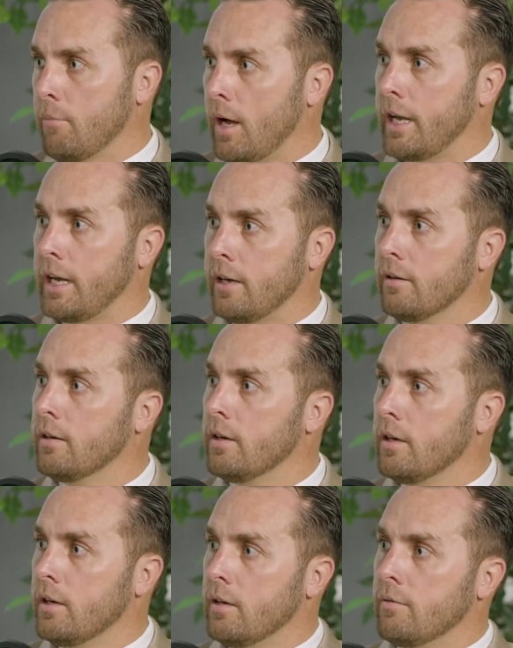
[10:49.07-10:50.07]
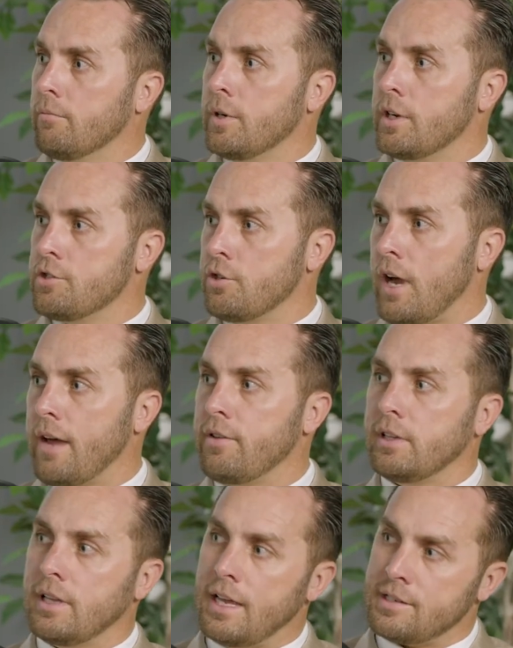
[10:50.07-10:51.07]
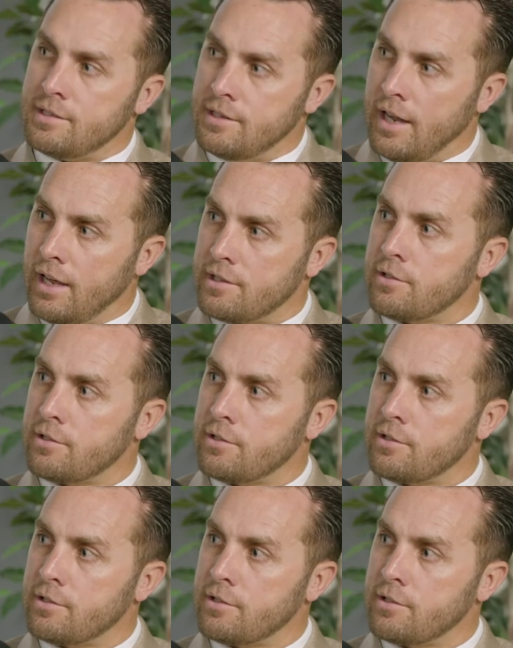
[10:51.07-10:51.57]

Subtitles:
money because you're having less debt.